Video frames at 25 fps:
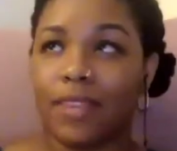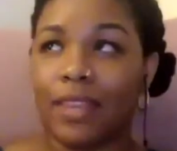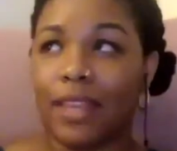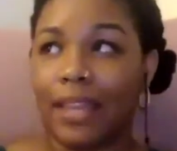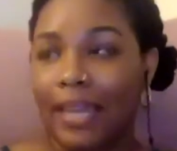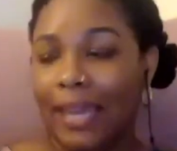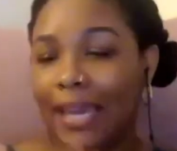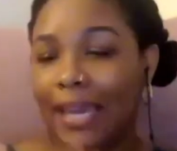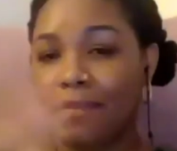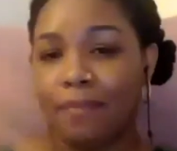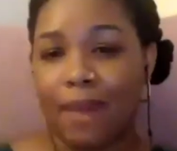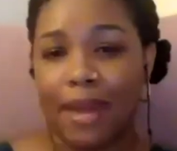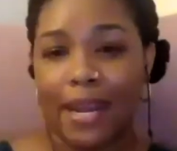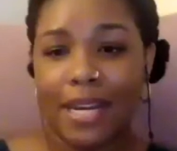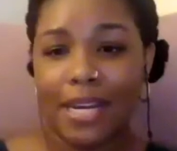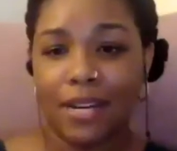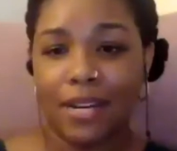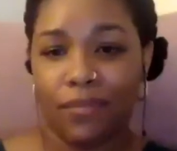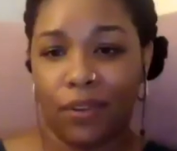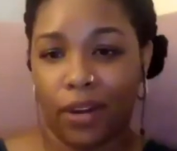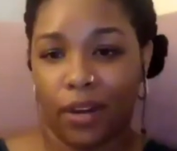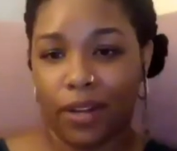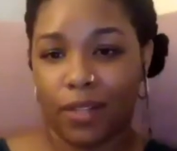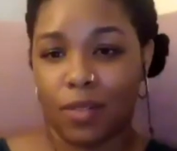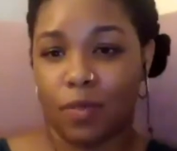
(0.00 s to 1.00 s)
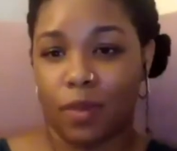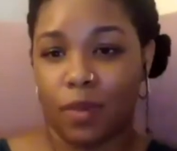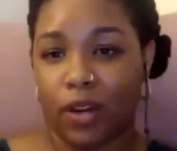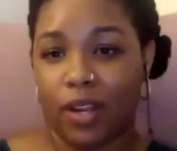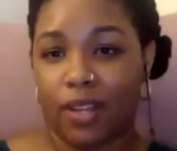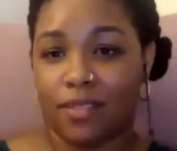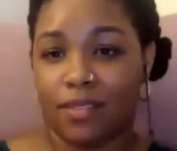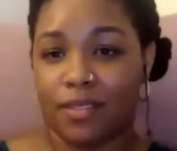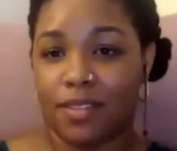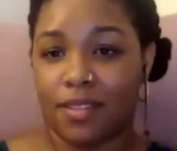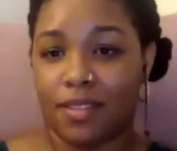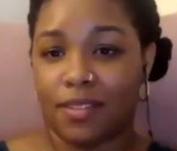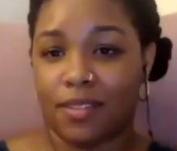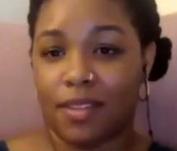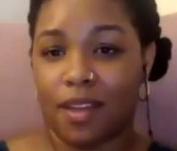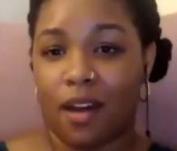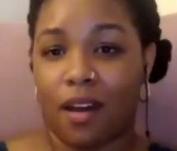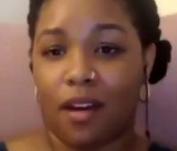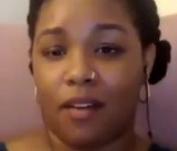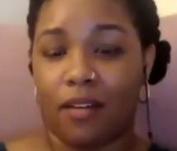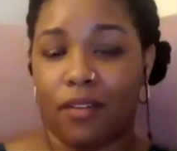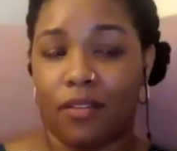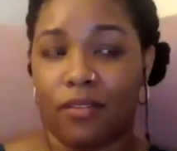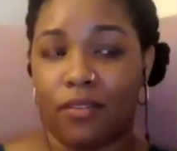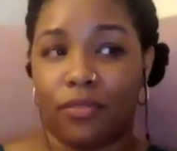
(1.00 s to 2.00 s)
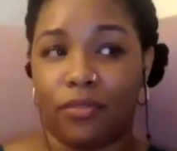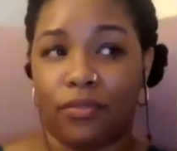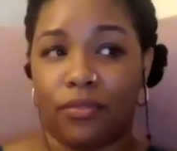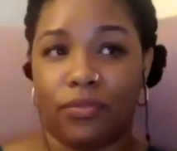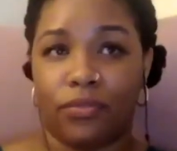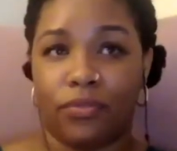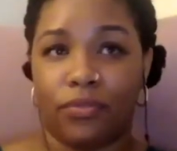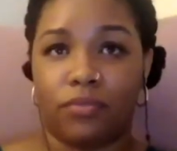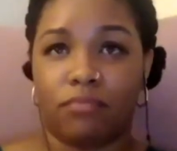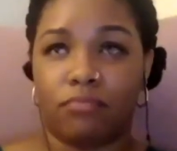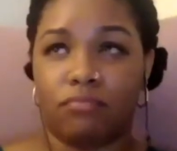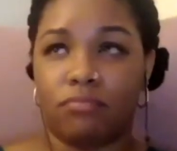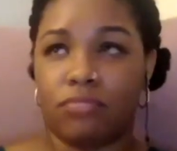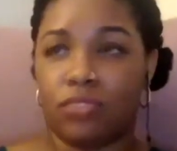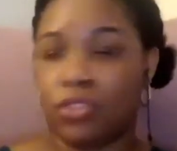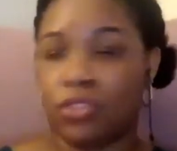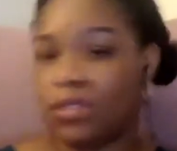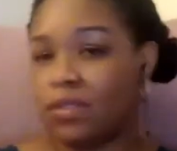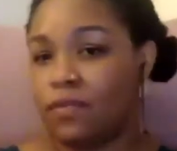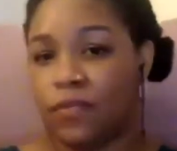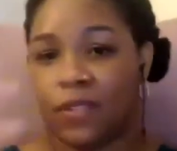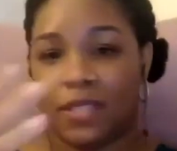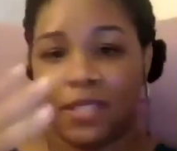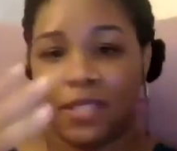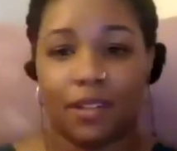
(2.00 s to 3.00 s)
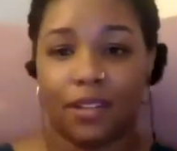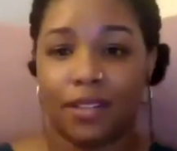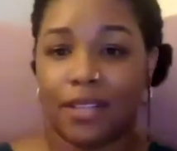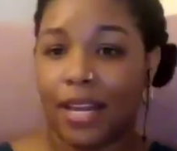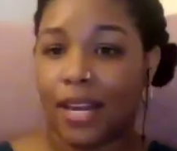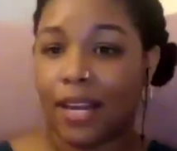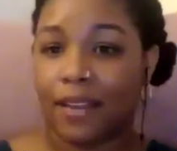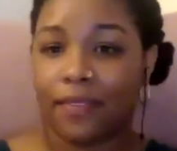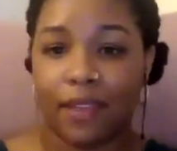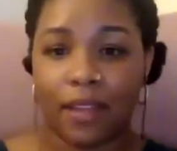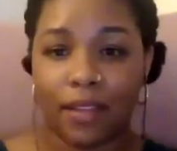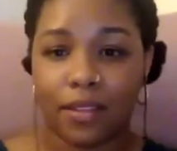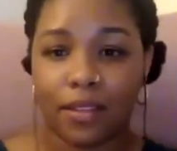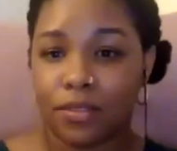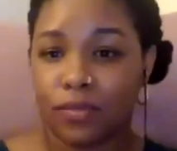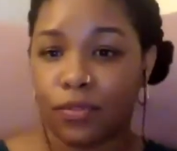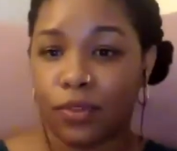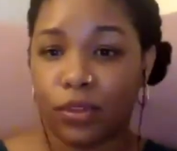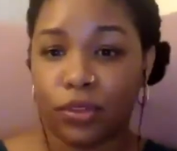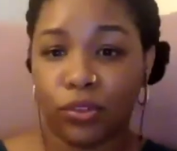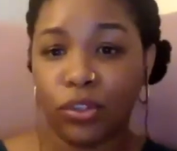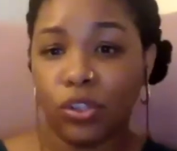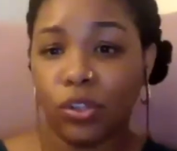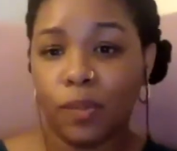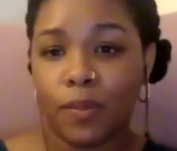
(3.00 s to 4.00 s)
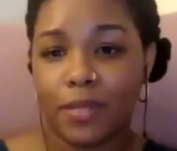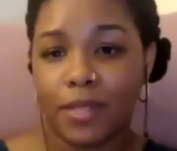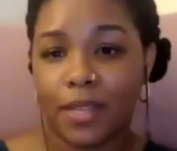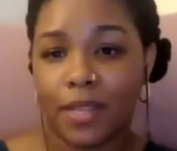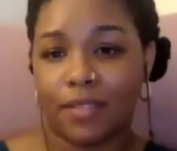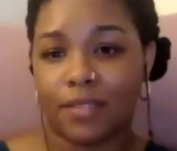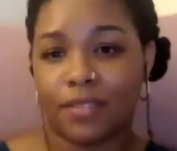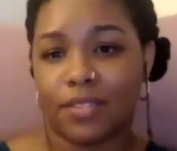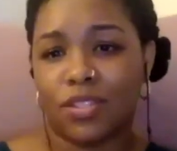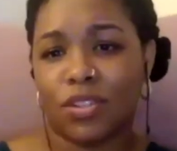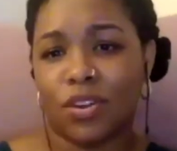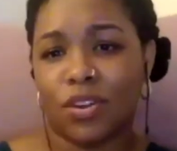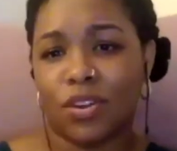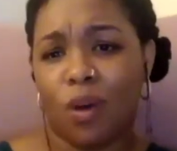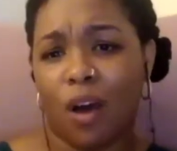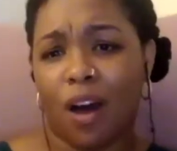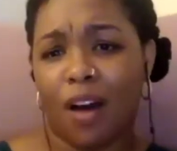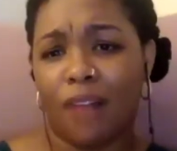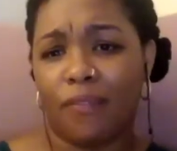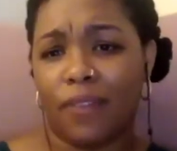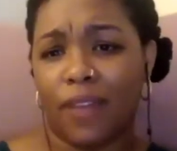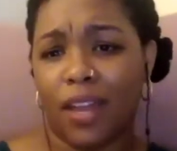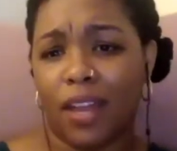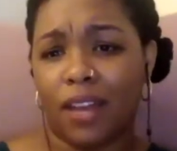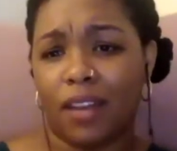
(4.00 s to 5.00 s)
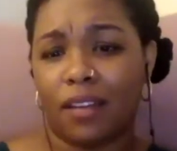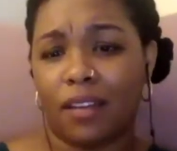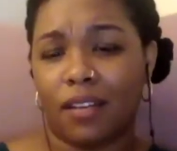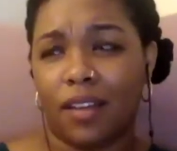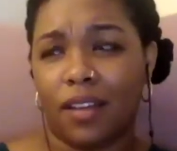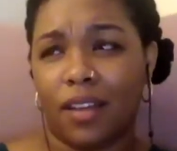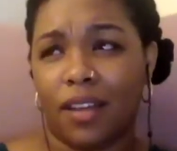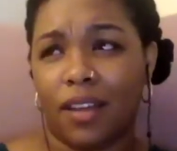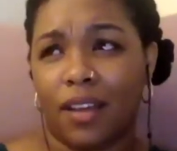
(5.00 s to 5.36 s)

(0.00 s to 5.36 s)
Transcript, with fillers: in many different experiences of just facilitating things for groups that so often